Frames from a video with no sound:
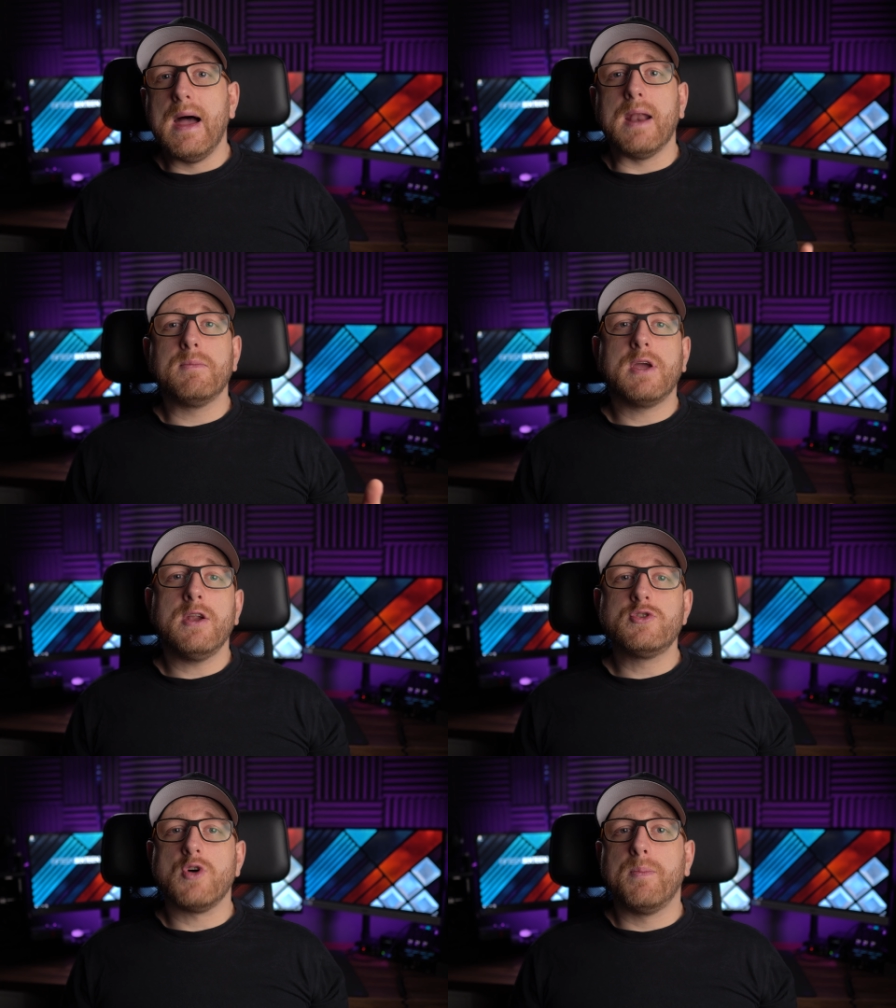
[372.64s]
and I'm going
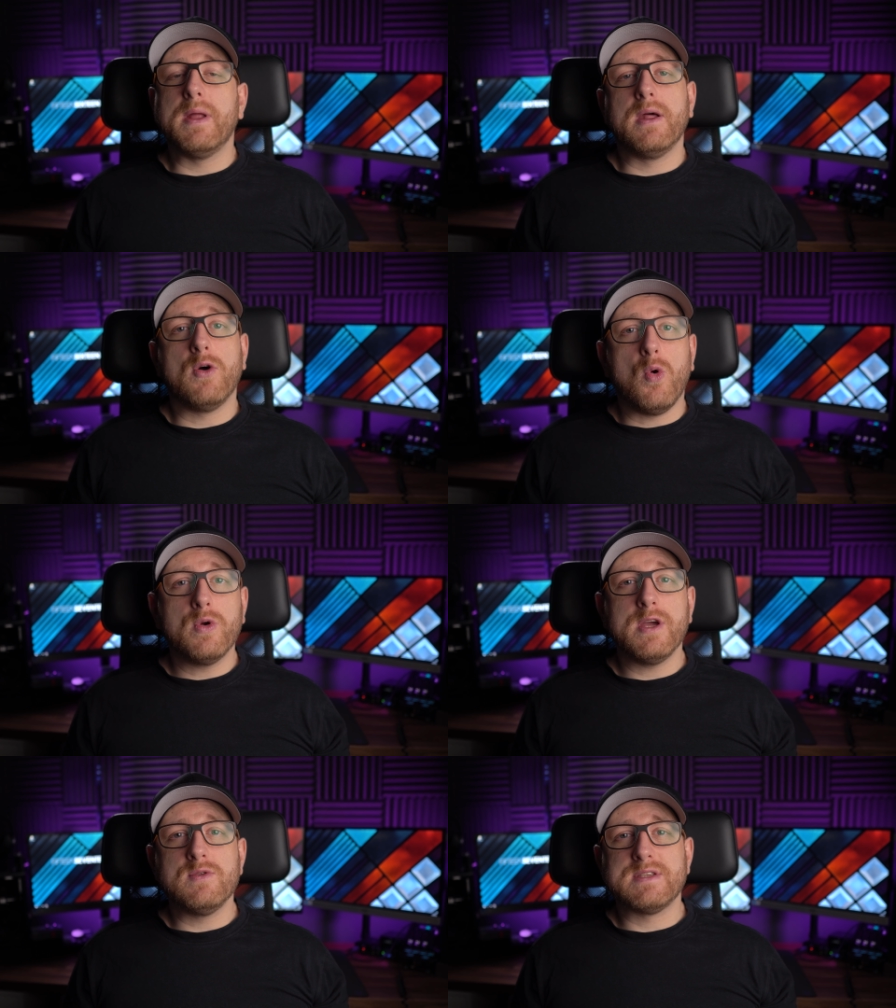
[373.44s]
to drop in an
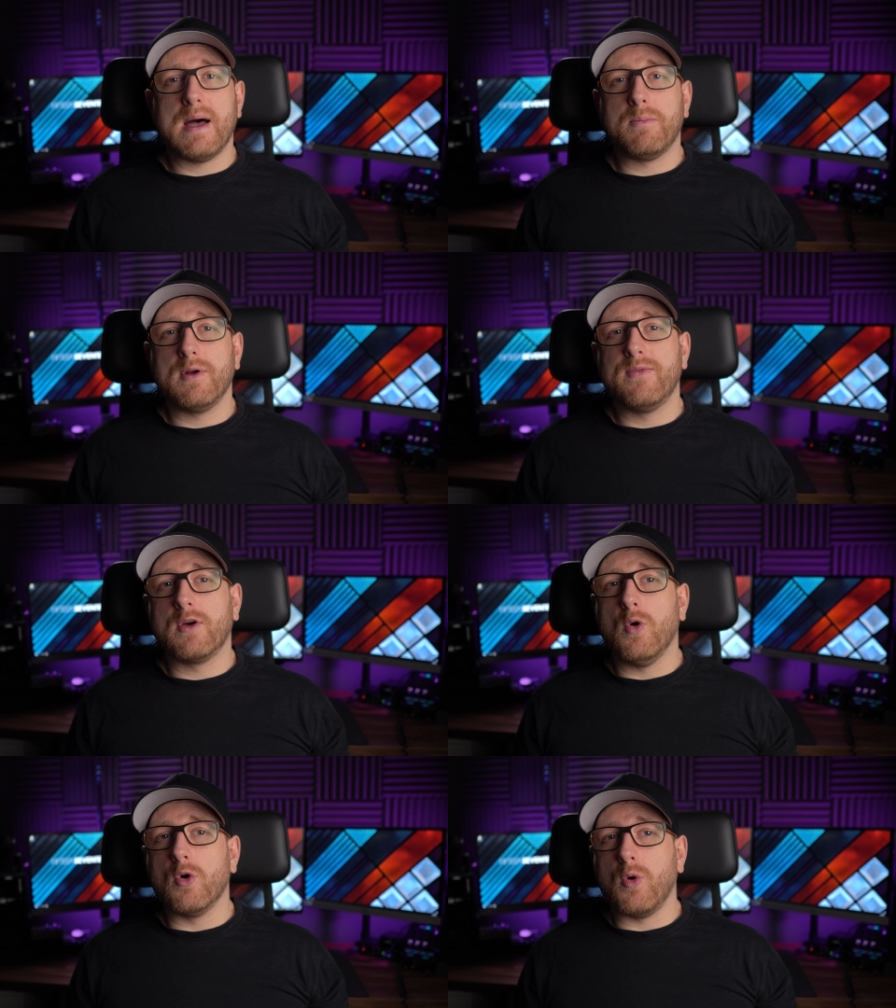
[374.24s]
audio sample of the
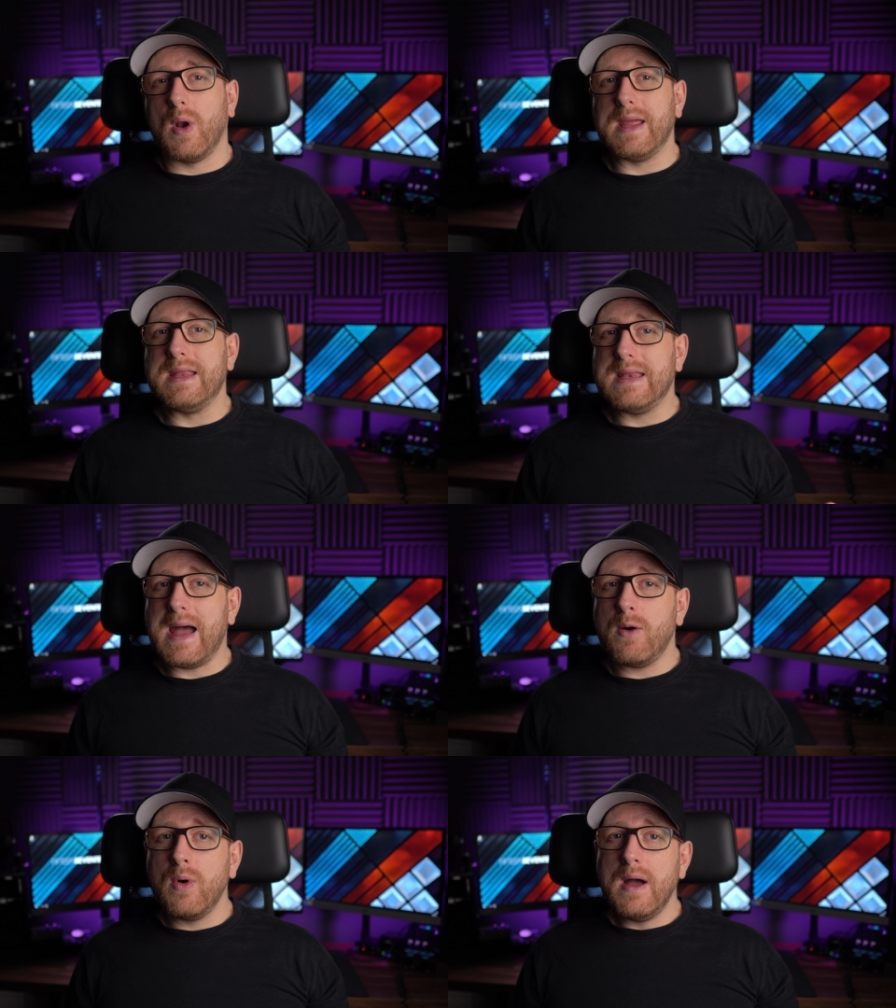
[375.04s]
call quality
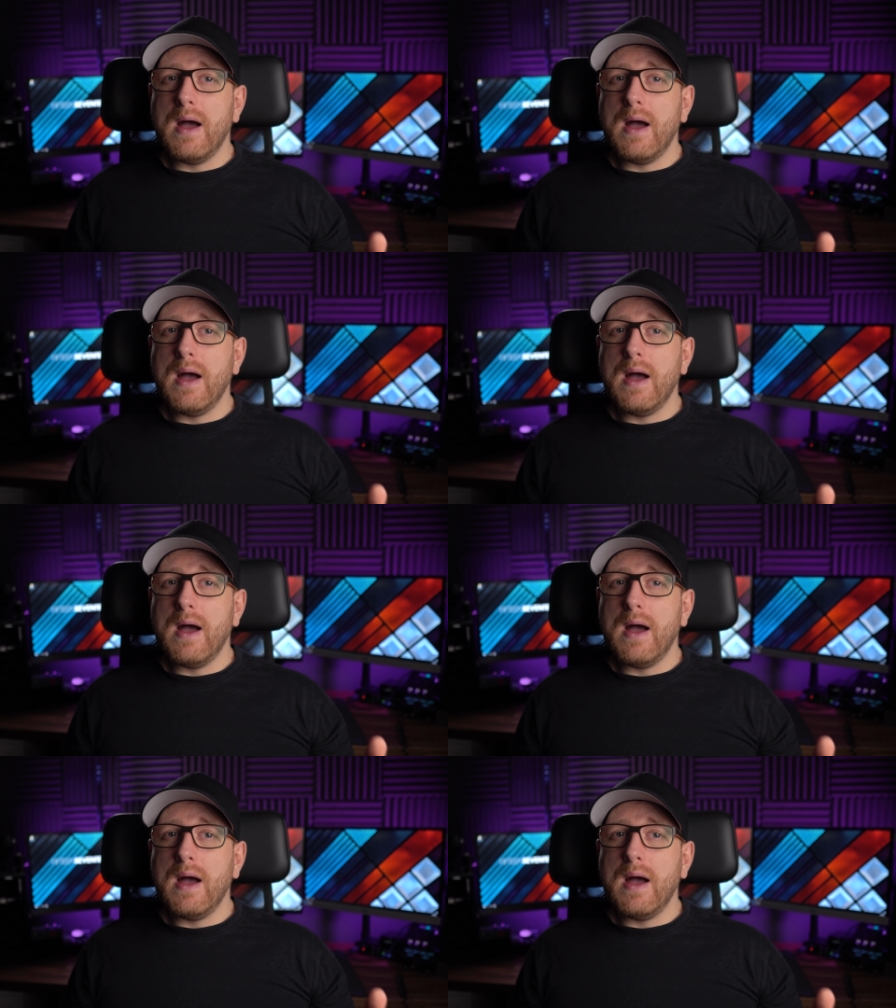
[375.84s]
now.